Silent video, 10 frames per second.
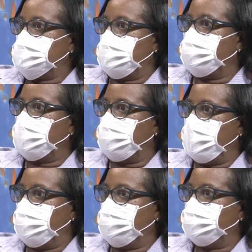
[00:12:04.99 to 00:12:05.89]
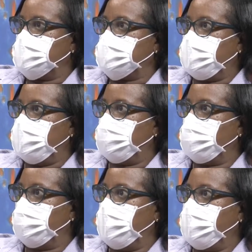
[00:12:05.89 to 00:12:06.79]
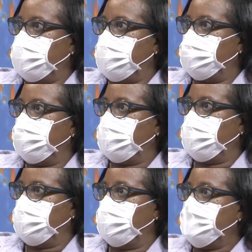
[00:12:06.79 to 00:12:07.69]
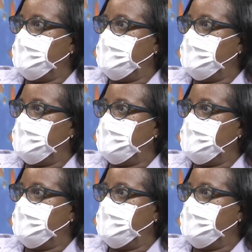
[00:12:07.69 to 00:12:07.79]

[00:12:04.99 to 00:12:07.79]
are recommended if the child might have a